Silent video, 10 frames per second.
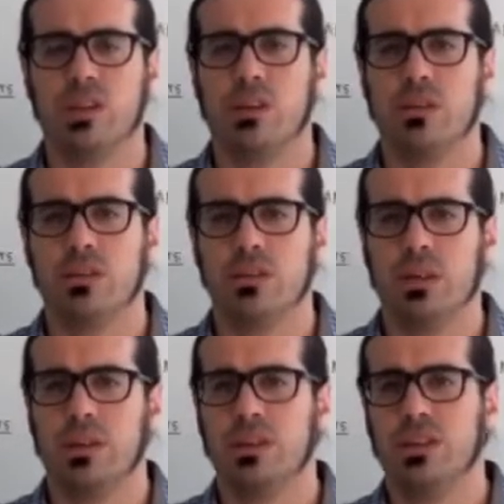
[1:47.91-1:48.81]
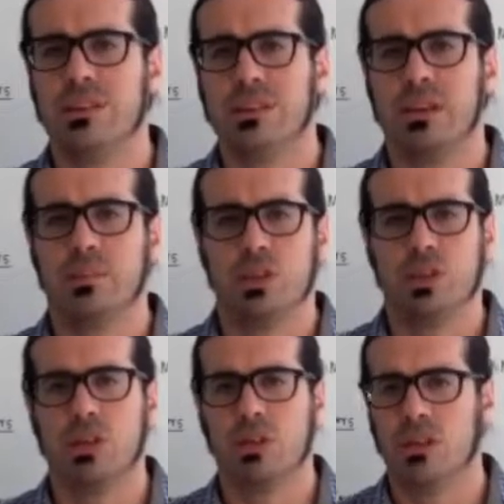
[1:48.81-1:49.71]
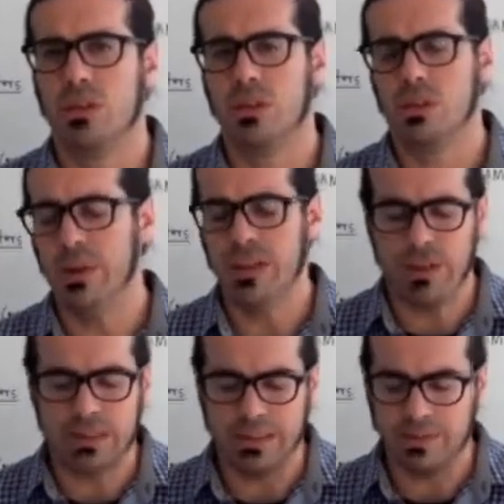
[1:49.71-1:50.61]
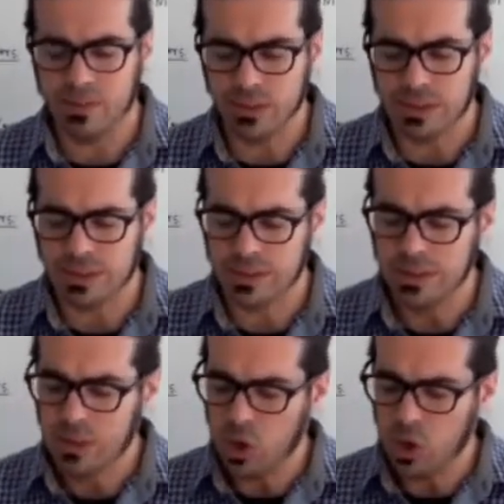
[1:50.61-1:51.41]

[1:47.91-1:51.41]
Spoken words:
shield or a GSM shield made by Telefonica